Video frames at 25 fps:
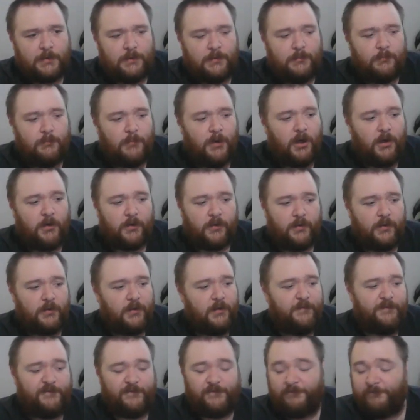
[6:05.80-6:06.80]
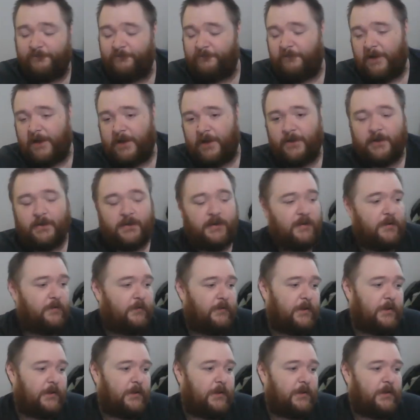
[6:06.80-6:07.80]
Morgan Le Fay here,
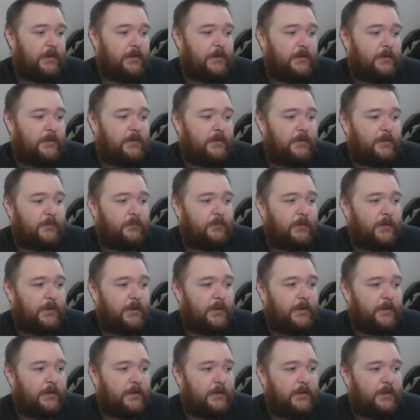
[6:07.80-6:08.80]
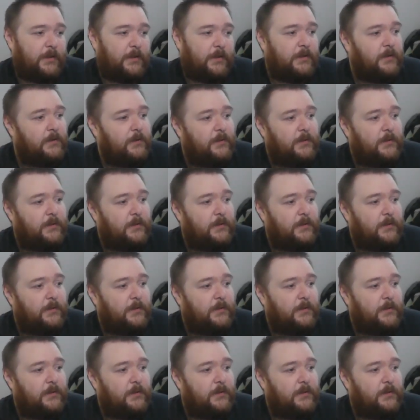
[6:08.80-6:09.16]
right? Yeah, that's what I had in there.